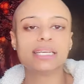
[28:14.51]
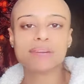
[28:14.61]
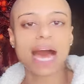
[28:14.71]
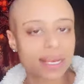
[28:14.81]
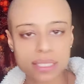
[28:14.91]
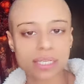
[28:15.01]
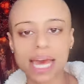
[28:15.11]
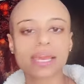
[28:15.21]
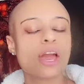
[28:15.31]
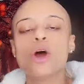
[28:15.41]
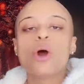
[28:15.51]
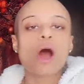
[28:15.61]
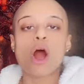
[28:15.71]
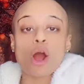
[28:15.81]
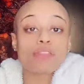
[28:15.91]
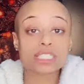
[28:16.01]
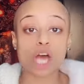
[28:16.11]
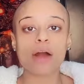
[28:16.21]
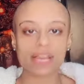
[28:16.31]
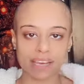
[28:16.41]
city of Gaza. Like, are
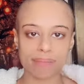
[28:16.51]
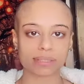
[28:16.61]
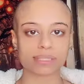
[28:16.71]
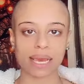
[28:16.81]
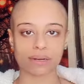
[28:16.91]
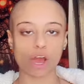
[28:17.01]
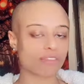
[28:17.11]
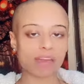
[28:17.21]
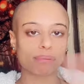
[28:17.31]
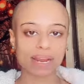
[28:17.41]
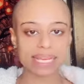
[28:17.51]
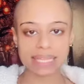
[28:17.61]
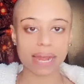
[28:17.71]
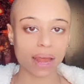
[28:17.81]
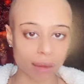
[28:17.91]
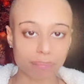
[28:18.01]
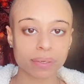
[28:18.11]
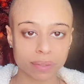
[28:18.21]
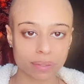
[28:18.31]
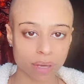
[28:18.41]
they talking about that? Are they bringing that
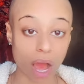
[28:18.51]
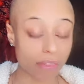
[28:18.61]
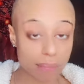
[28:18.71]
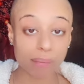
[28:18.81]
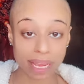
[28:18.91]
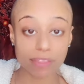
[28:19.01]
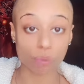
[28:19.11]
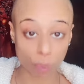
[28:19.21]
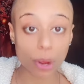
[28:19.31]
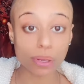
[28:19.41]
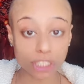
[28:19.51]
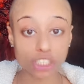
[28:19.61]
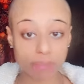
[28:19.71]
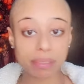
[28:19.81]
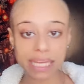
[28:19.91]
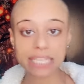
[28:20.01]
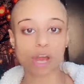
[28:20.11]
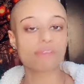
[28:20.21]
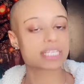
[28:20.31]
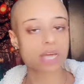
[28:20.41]
up? Are they bringing the real legitimate
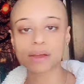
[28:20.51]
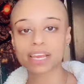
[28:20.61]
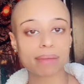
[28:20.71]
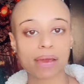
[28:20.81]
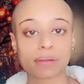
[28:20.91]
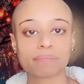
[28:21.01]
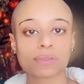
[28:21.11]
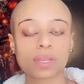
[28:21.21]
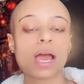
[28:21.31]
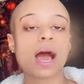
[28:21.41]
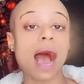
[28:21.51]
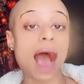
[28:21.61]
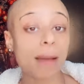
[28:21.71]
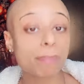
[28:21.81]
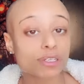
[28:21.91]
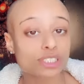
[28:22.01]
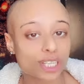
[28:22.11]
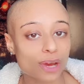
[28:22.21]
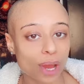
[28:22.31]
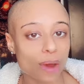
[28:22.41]
things? Are they talking about it? I
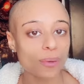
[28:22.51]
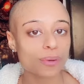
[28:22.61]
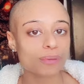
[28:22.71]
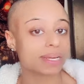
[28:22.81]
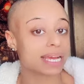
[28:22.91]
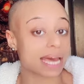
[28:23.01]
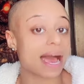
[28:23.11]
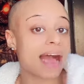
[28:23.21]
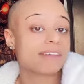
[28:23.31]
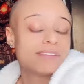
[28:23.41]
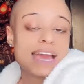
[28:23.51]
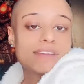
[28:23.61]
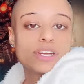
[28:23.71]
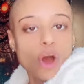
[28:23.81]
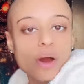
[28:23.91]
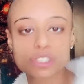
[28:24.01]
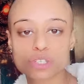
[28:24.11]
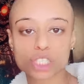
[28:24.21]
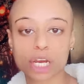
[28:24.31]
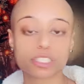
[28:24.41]
personally don't know because I, I, haven't
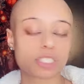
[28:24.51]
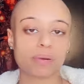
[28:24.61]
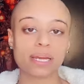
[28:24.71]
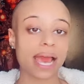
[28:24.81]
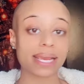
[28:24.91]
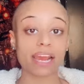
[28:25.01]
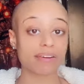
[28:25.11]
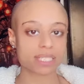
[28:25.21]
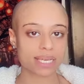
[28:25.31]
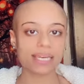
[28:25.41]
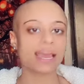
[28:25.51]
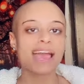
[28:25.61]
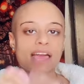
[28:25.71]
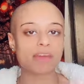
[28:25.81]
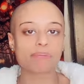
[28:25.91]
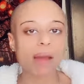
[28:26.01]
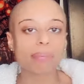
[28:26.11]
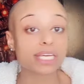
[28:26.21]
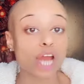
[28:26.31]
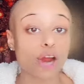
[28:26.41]
gone to church, but I guarantee they
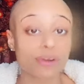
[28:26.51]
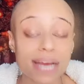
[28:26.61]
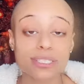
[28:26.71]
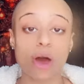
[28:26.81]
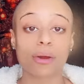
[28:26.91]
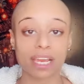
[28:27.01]
probably are not